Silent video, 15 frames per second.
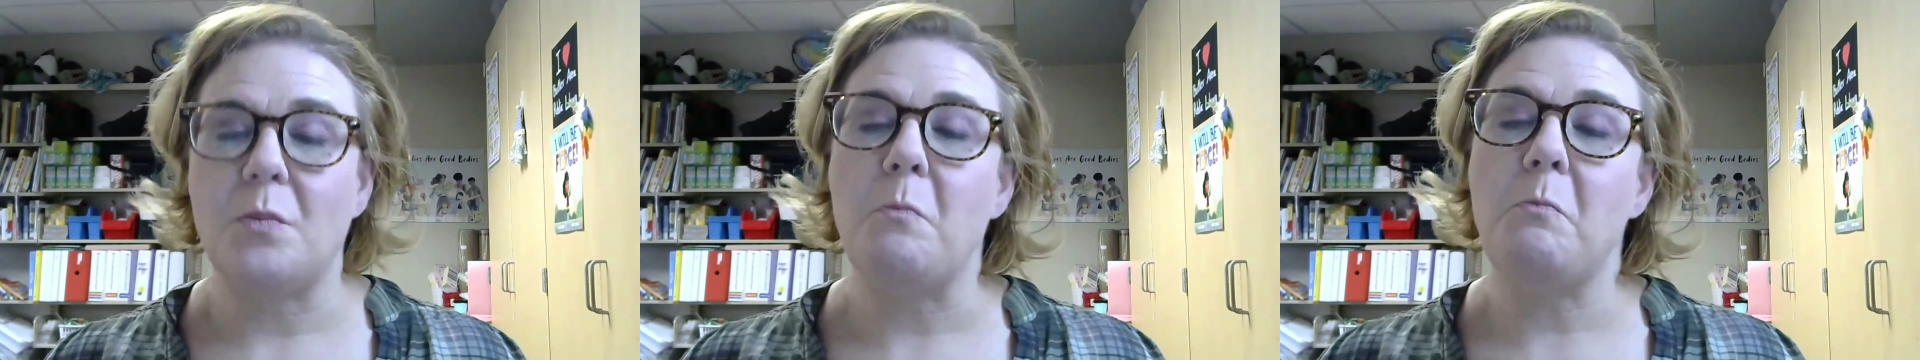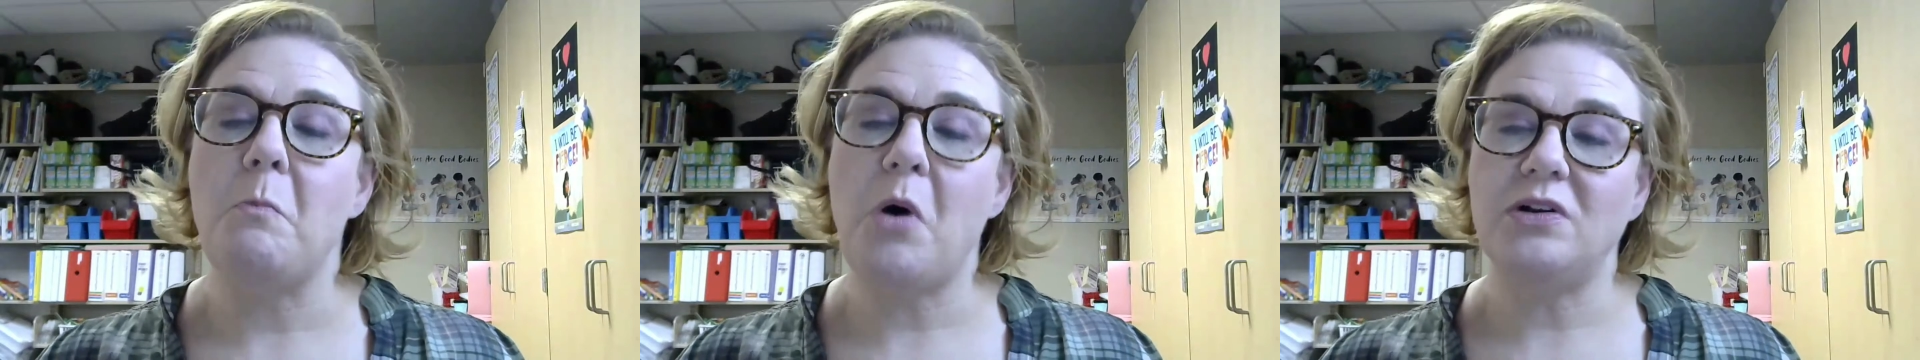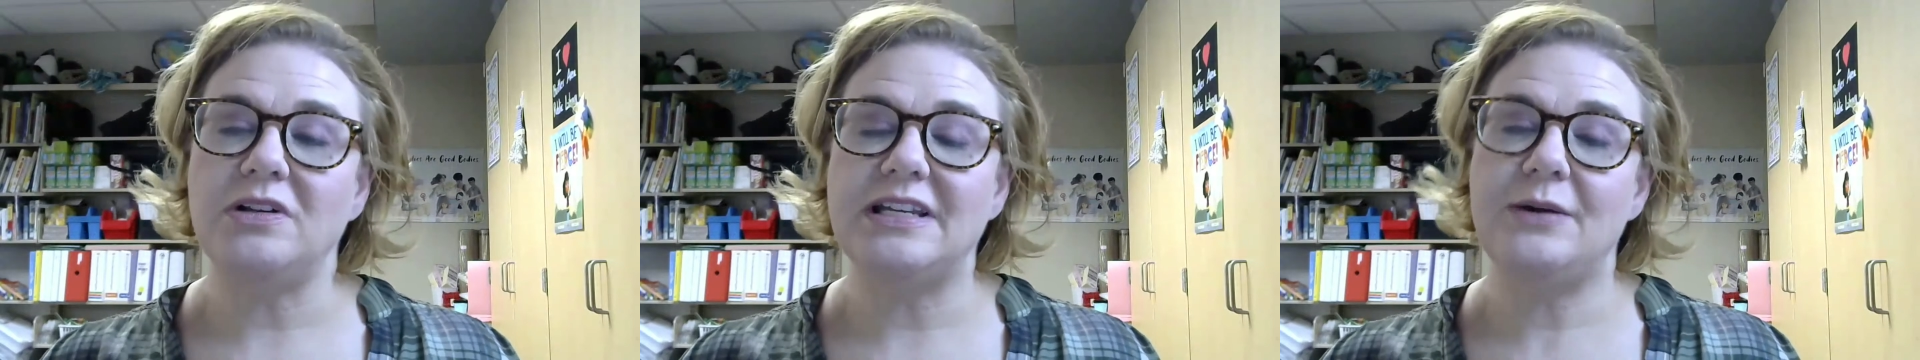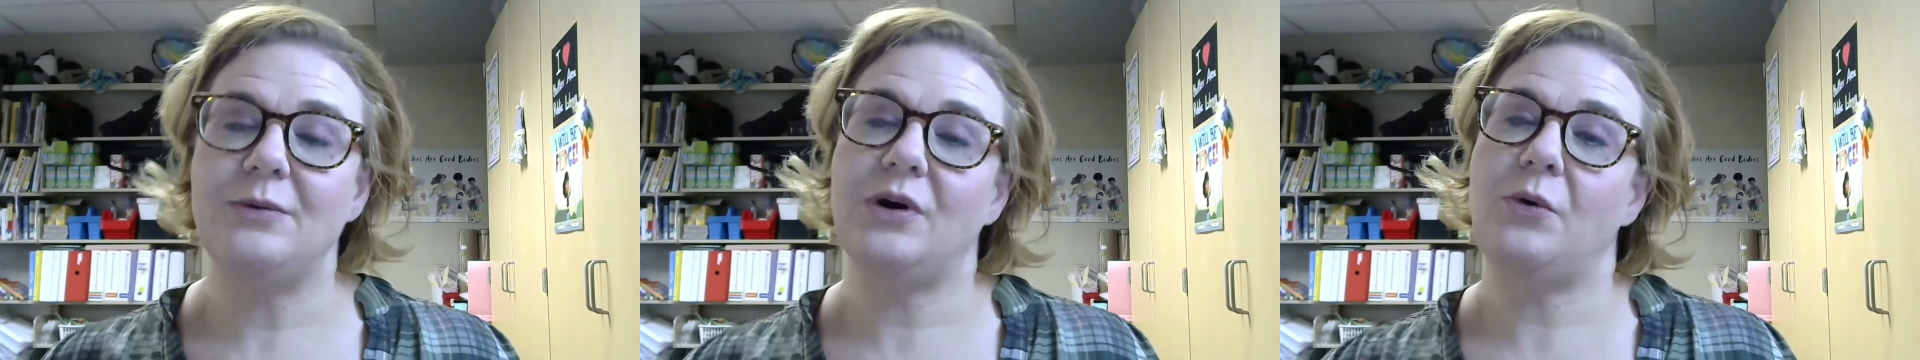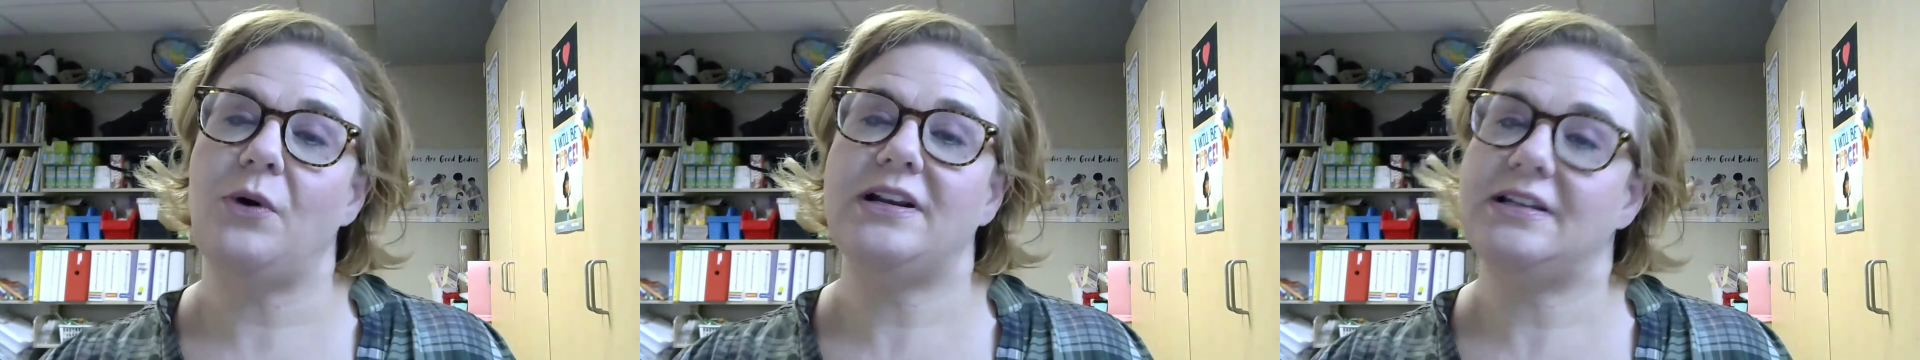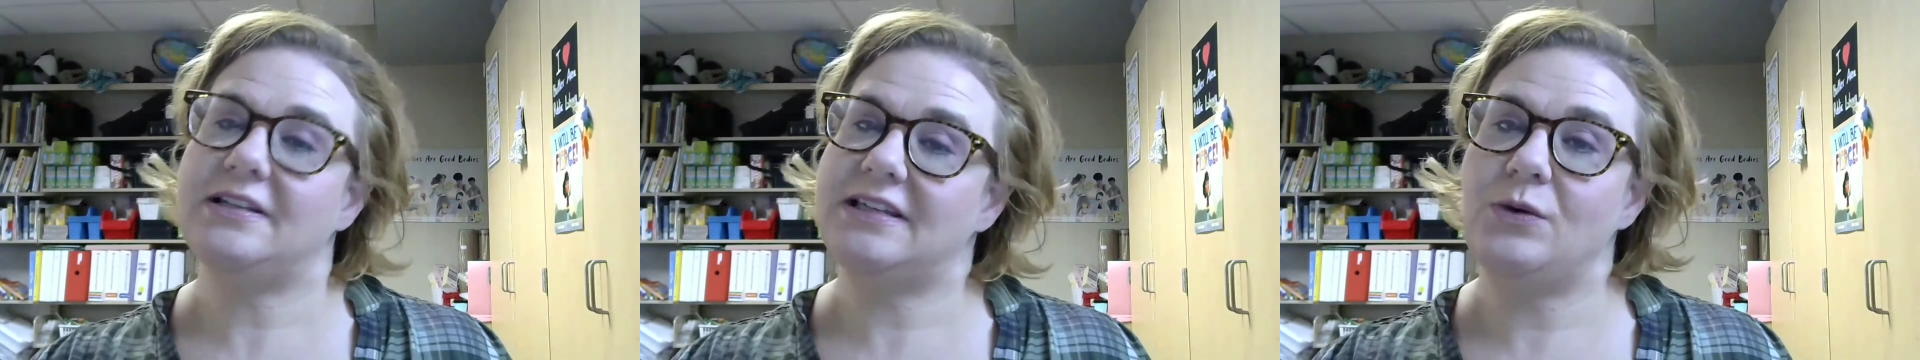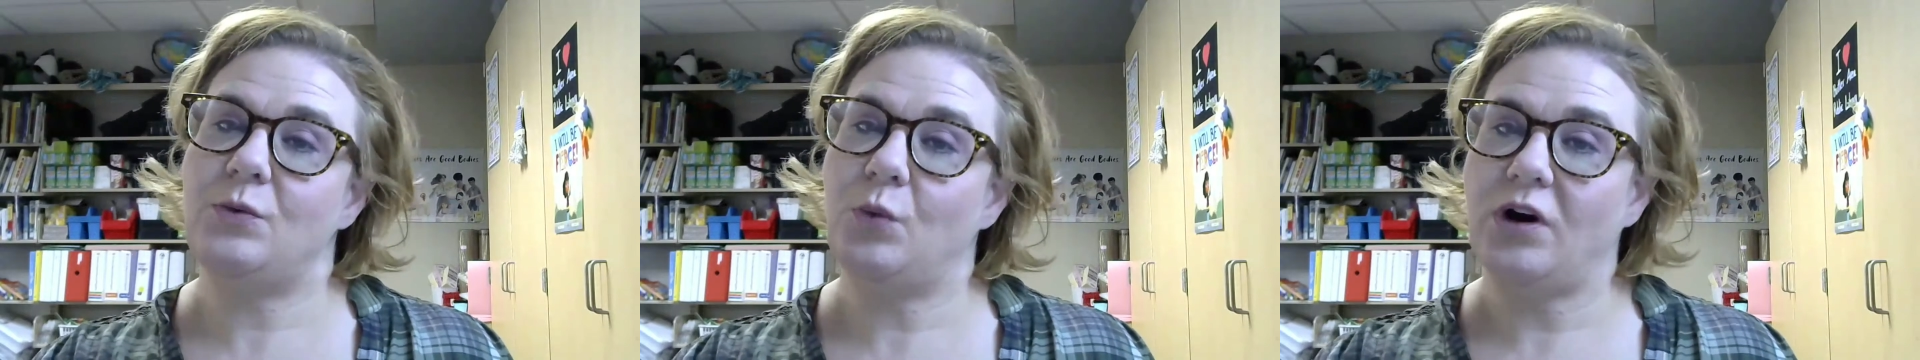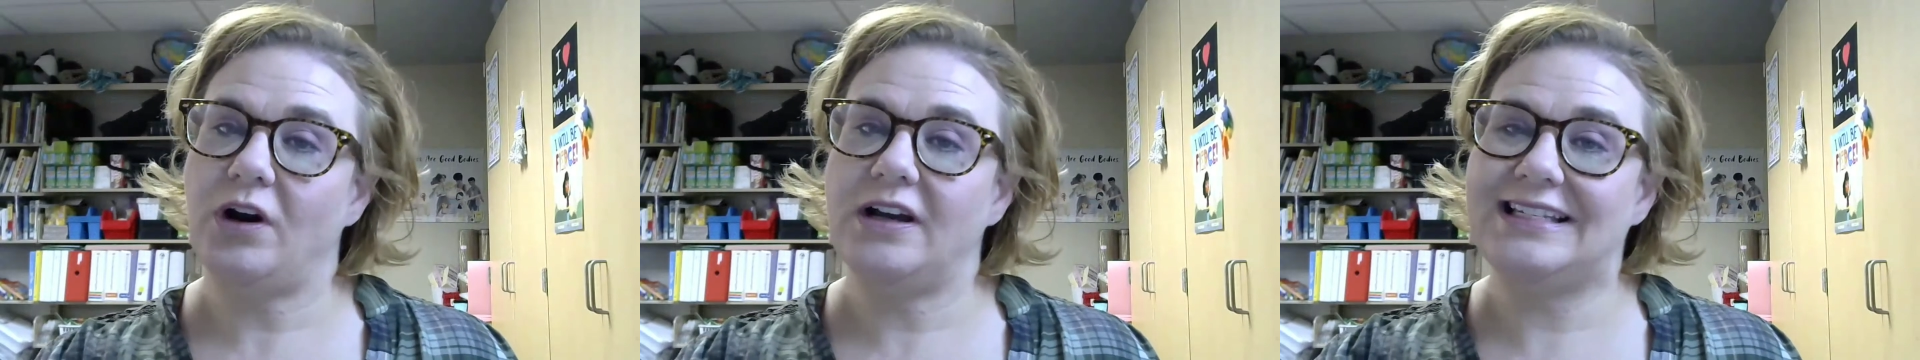mostly we're going to see
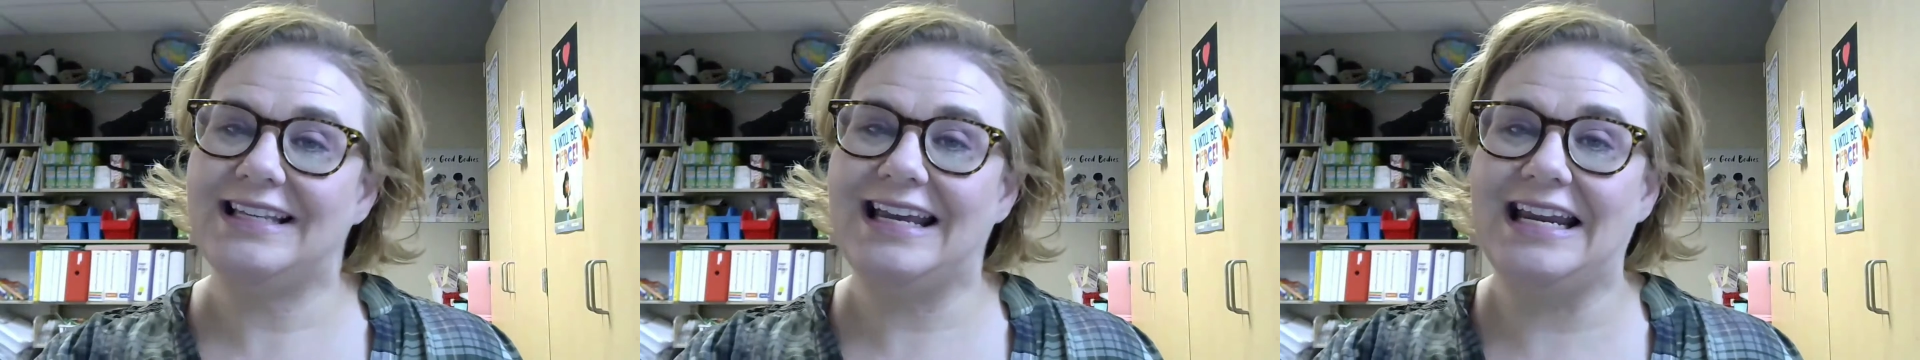works